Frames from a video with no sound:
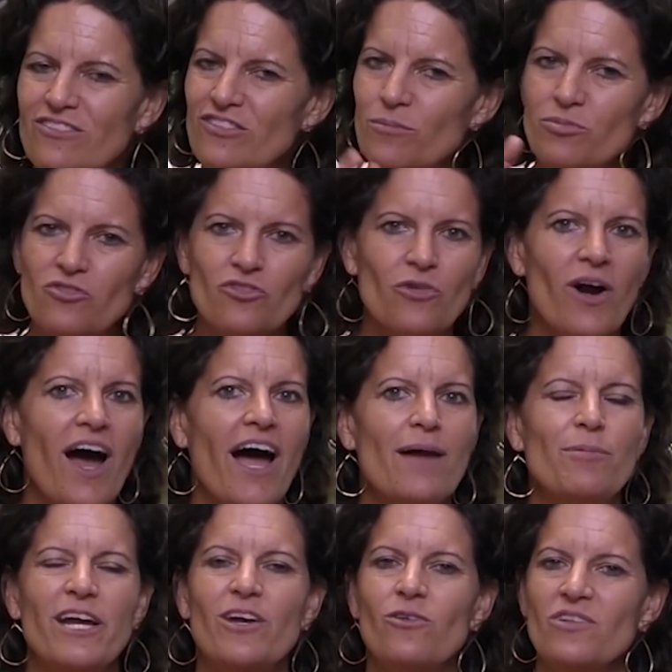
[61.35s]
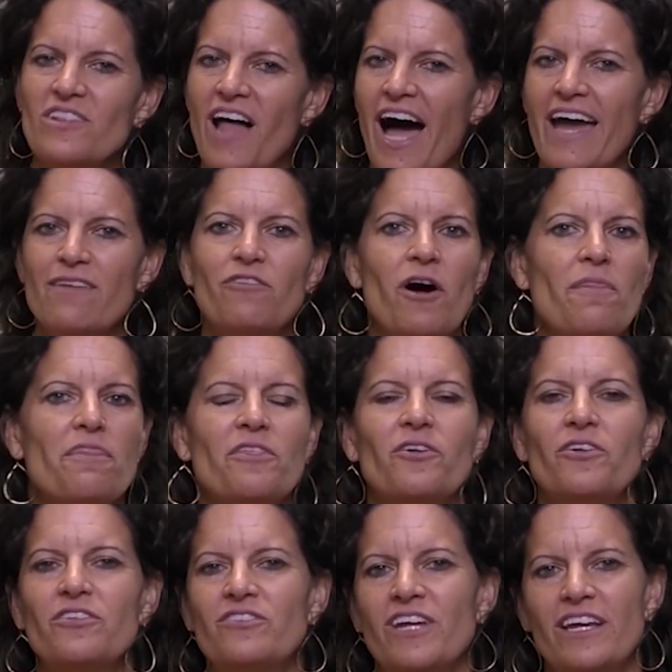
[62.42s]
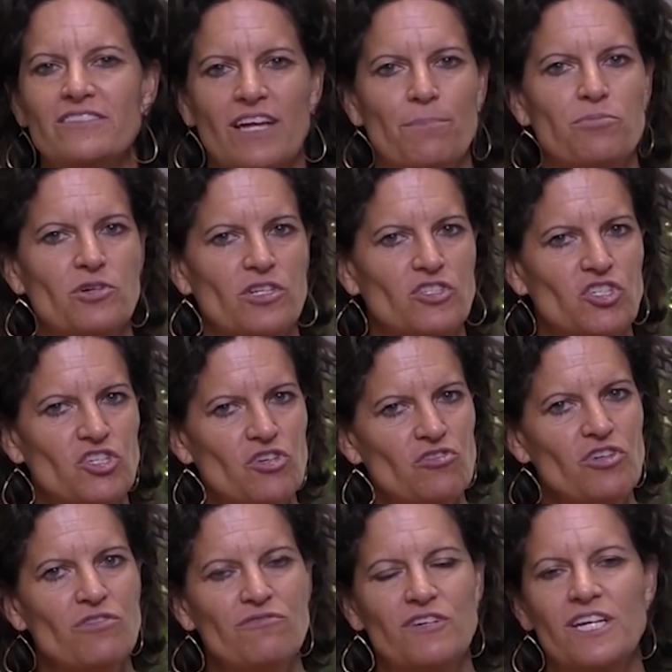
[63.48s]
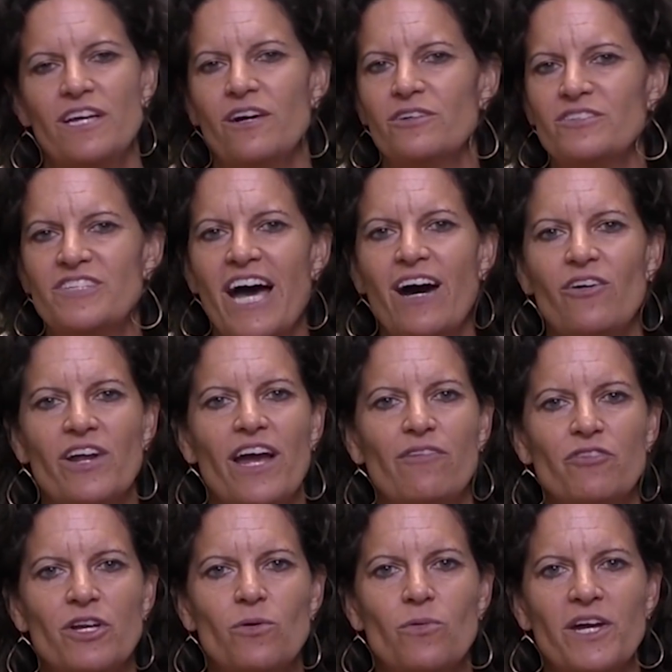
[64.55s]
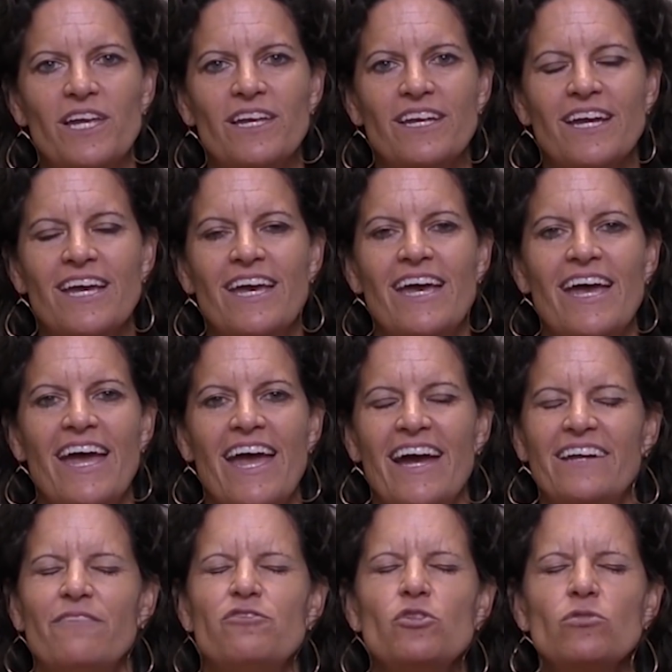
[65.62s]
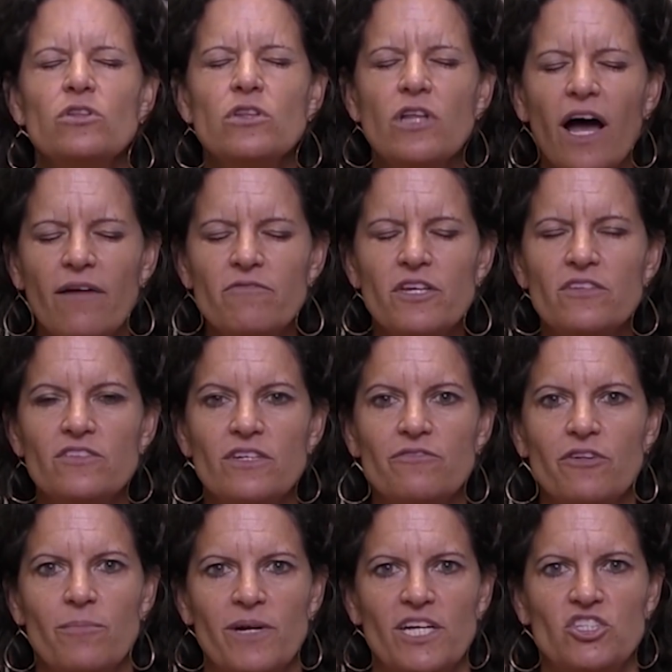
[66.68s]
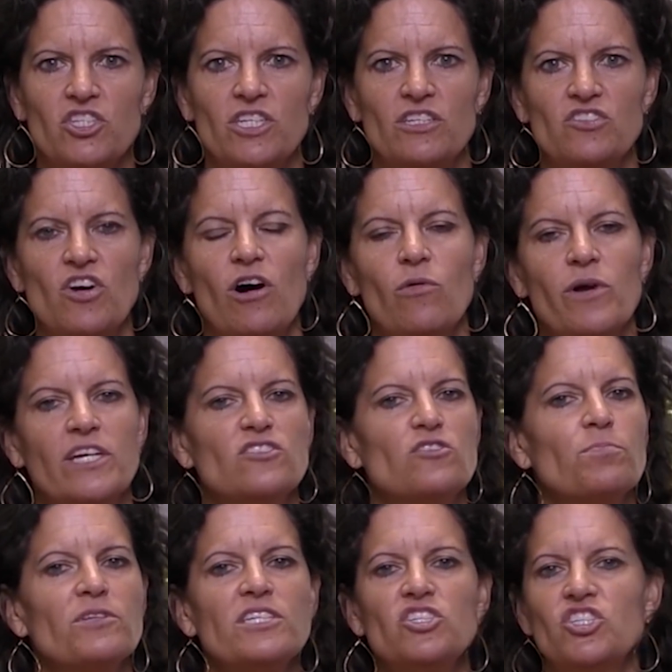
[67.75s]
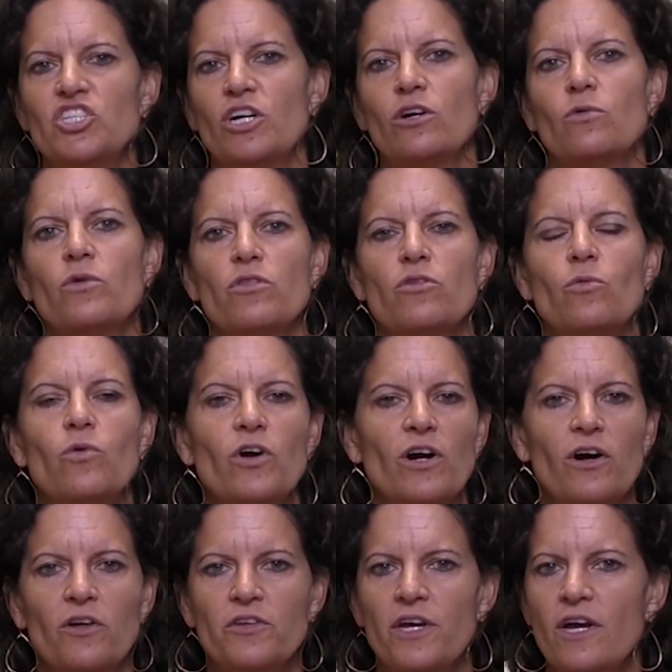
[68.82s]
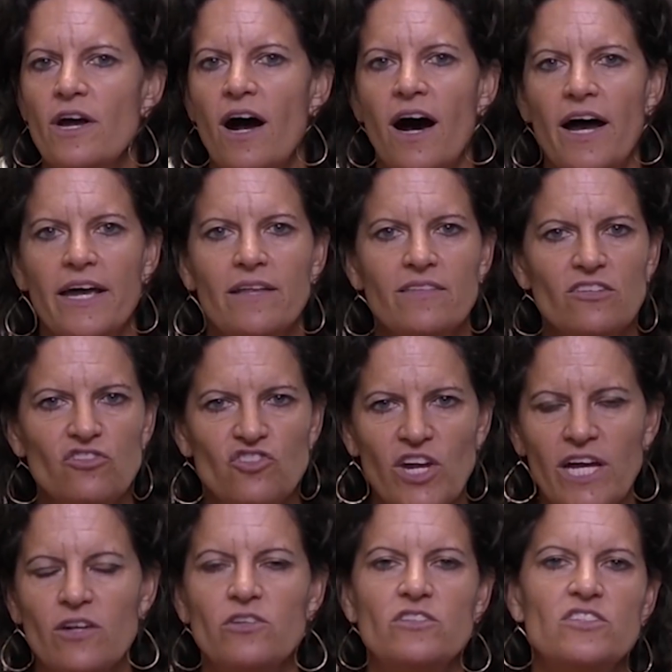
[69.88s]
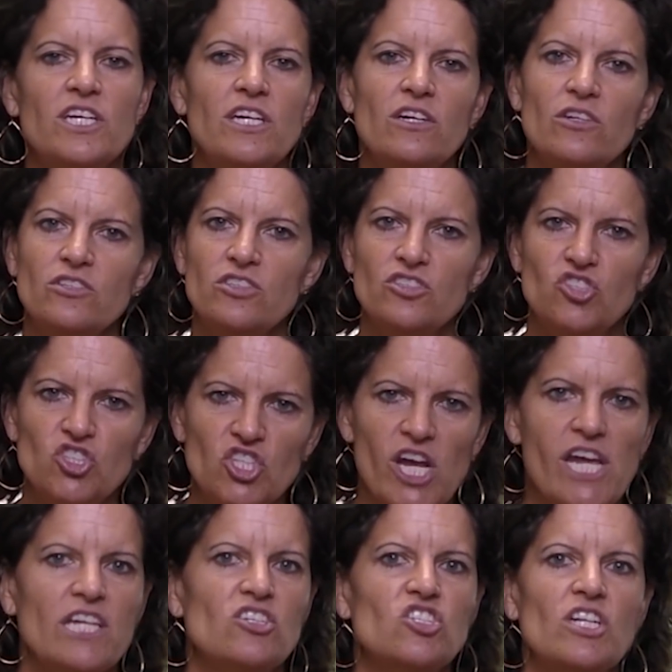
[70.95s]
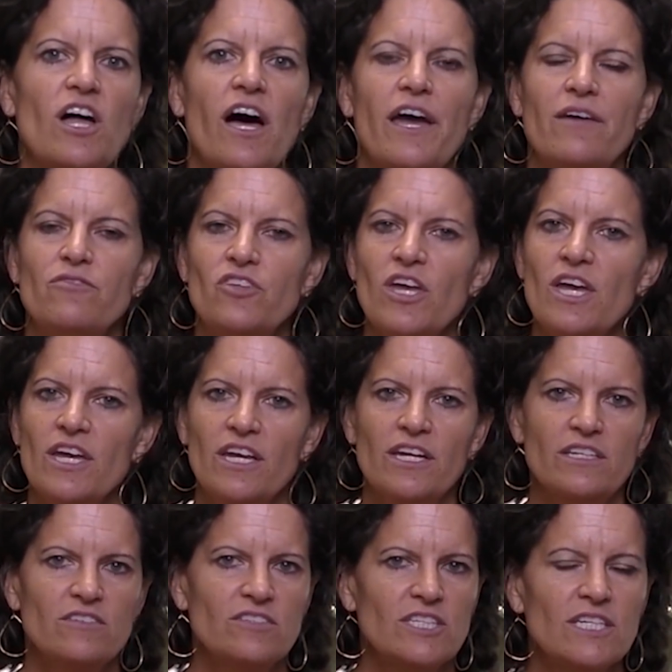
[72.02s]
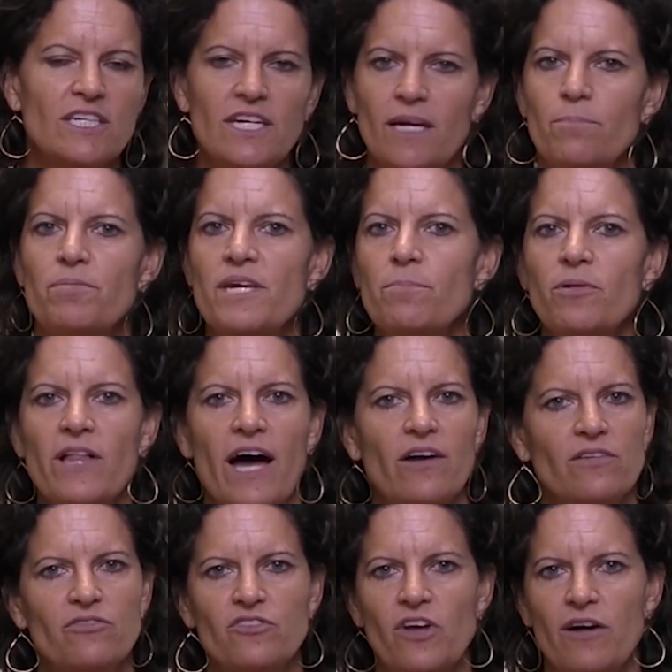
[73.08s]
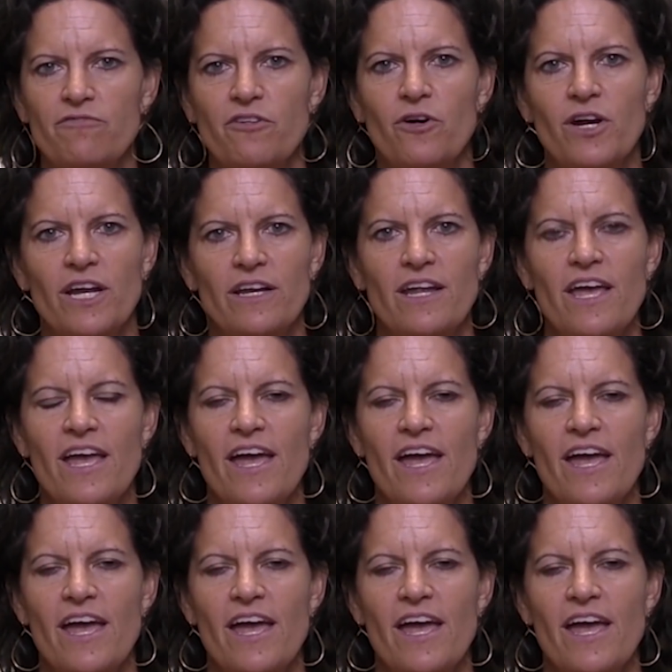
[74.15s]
Subscribe. I go live on Thursdays. I put two new videos out every week. And if you love this information, as always, please share it with the world. I, this channel is here to change lives. It is to get people out of suffering.